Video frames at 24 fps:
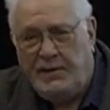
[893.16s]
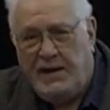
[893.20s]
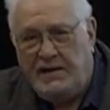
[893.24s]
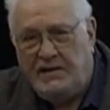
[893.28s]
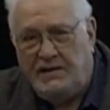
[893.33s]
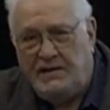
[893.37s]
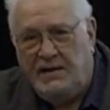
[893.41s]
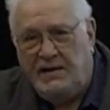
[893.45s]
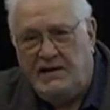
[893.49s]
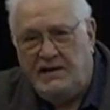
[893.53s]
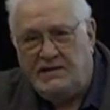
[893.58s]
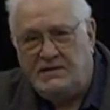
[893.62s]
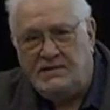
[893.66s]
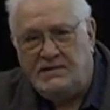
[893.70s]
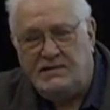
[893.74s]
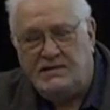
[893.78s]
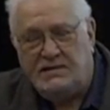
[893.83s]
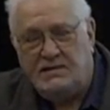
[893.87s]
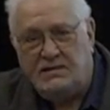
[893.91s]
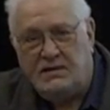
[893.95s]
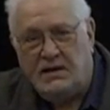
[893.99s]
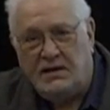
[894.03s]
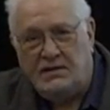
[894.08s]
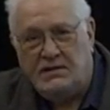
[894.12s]

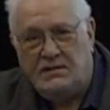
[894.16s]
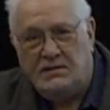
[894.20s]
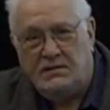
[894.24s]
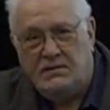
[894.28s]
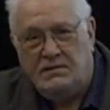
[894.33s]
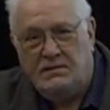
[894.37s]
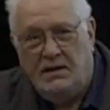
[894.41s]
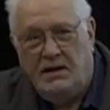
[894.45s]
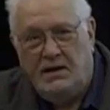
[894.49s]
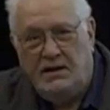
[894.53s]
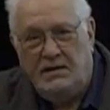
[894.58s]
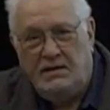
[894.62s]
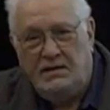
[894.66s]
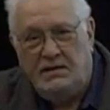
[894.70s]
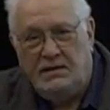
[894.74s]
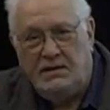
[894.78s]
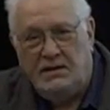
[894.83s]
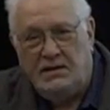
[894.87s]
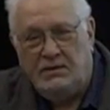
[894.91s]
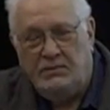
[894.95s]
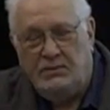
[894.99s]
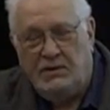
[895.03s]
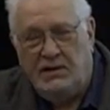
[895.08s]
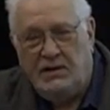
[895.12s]
theists, And
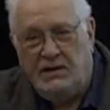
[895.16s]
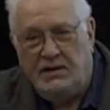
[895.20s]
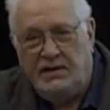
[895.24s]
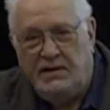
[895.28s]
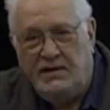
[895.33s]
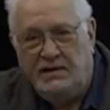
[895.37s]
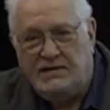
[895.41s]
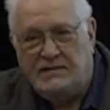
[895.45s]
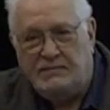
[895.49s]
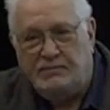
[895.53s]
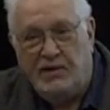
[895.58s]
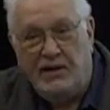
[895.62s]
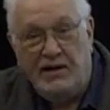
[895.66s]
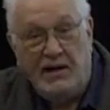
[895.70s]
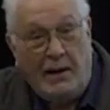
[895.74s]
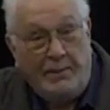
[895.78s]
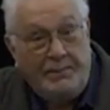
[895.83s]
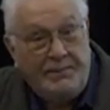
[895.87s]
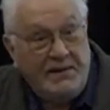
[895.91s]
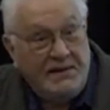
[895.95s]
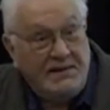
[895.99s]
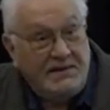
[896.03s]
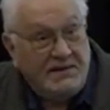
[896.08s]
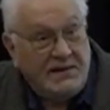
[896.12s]
when the theists bring up
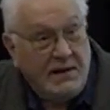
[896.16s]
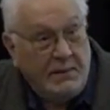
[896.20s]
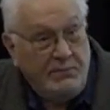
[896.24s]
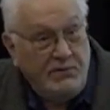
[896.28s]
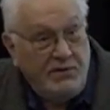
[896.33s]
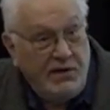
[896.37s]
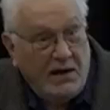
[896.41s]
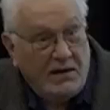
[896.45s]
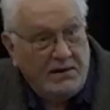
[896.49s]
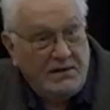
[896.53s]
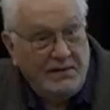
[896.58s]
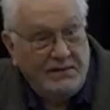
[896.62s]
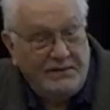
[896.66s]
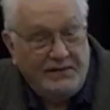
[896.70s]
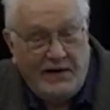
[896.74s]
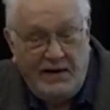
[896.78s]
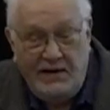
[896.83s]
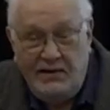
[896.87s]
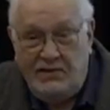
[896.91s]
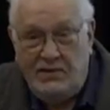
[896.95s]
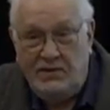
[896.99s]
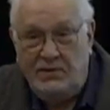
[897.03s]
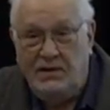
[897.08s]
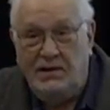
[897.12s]
this subject, the
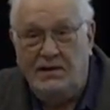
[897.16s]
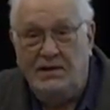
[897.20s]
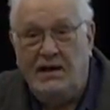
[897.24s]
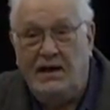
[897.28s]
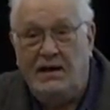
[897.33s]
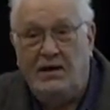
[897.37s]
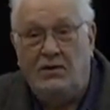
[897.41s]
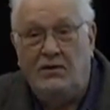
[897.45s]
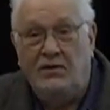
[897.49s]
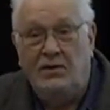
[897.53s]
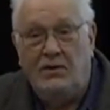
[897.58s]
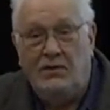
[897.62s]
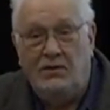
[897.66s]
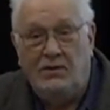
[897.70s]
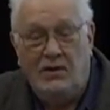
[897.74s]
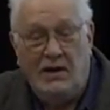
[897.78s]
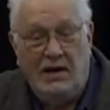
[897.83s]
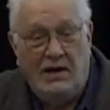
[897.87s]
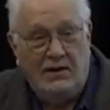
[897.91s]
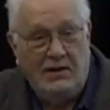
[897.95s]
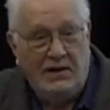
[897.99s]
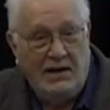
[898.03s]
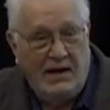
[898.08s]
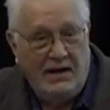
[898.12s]
fine-tuning, they don't know
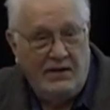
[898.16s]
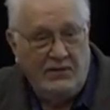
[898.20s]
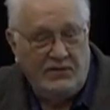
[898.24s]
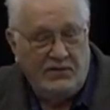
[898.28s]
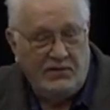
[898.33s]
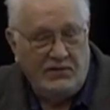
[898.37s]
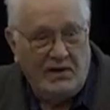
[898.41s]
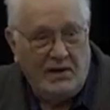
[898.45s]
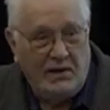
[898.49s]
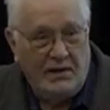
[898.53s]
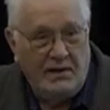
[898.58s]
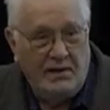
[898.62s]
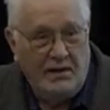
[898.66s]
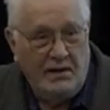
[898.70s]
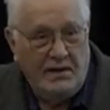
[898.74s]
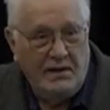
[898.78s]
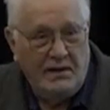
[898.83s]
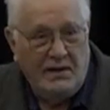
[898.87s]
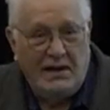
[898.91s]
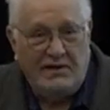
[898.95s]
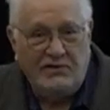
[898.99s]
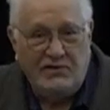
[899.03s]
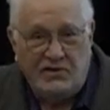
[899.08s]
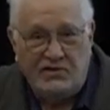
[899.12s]
how to answer it.
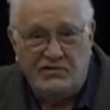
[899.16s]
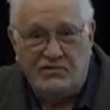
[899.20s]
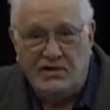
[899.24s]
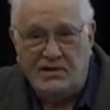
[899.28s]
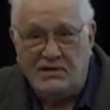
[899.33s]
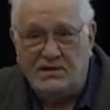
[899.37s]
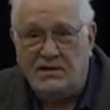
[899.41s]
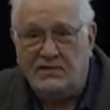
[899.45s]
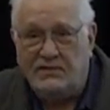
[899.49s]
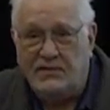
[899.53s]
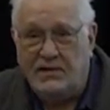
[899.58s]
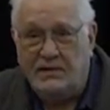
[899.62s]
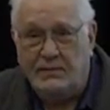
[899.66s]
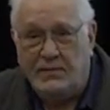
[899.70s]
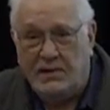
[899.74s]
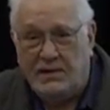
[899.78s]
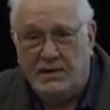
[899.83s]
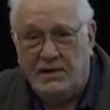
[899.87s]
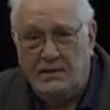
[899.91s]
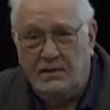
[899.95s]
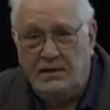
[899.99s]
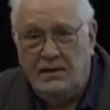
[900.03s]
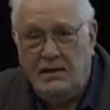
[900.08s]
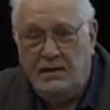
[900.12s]
Not just Christopher, but
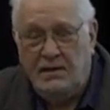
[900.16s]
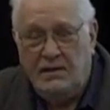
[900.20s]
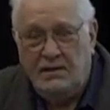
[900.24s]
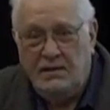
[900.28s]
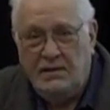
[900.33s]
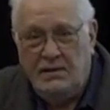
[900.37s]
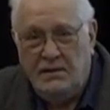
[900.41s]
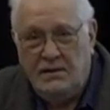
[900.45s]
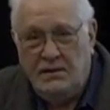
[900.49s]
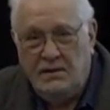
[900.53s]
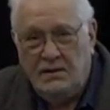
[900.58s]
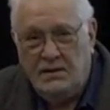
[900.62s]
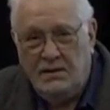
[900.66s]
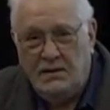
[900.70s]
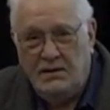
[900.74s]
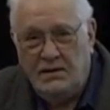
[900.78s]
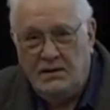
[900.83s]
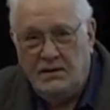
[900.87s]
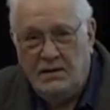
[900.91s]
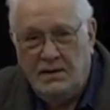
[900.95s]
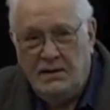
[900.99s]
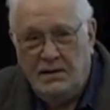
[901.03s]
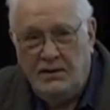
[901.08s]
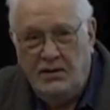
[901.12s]

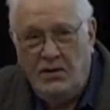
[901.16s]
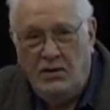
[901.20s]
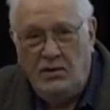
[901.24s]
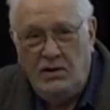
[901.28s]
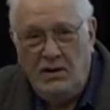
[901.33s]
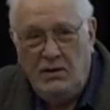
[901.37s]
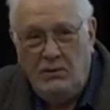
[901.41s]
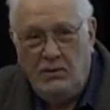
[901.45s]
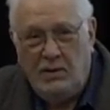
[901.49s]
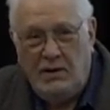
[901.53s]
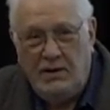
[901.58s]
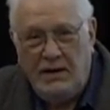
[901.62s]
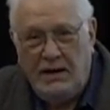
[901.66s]
the only one